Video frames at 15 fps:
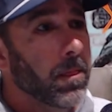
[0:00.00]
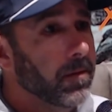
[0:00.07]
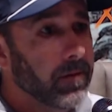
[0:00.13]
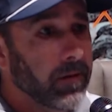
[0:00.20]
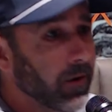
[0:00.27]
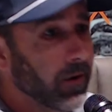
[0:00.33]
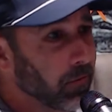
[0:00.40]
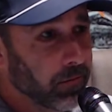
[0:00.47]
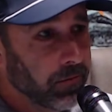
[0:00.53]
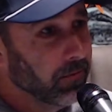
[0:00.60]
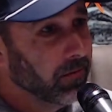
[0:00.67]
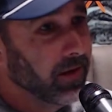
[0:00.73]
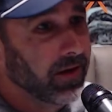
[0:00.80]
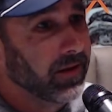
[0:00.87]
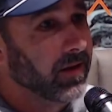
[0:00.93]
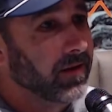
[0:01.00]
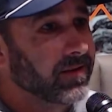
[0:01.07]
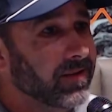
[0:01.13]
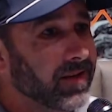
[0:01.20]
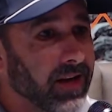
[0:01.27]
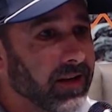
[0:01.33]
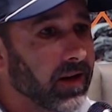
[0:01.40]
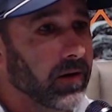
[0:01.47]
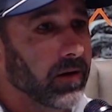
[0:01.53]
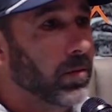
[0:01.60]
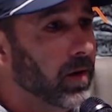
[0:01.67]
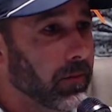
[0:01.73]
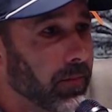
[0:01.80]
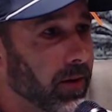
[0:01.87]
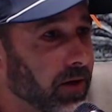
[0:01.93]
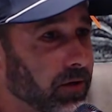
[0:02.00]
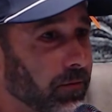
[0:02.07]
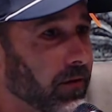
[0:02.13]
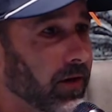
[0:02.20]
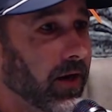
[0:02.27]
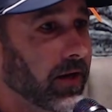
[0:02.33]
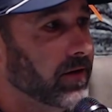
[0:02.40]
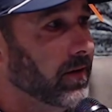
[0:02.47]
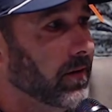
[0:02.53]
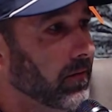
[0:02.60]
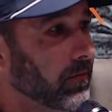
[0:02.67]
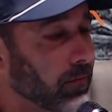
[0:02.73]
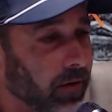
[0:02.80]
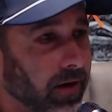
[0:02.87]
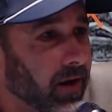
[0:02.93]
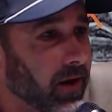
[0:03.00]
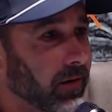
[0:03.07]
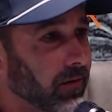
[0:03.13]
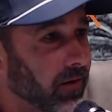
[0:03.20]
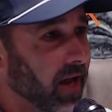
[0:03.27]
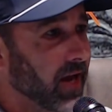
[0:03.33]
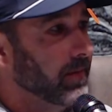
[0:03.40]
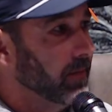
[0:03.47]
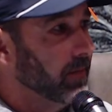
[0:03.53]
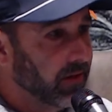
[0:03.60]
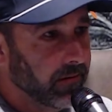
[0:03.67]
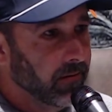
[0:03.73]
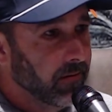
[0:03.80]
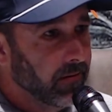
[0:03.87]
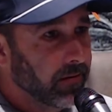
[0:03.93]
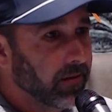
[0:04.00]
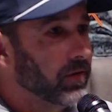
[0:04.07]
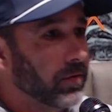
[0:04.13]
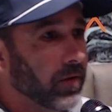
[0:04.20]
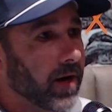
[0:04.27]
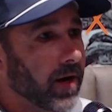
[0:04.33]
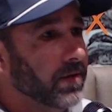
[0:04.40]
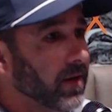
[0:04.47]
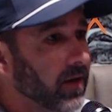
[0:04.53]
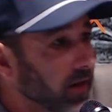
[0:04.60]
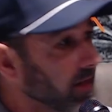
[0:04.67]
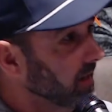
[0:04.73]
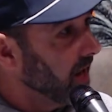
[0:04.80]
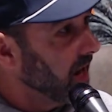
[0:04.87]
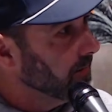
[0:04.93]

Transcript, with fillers: No, they they signed like one of the best free agent run, uh, linemen. They drafted like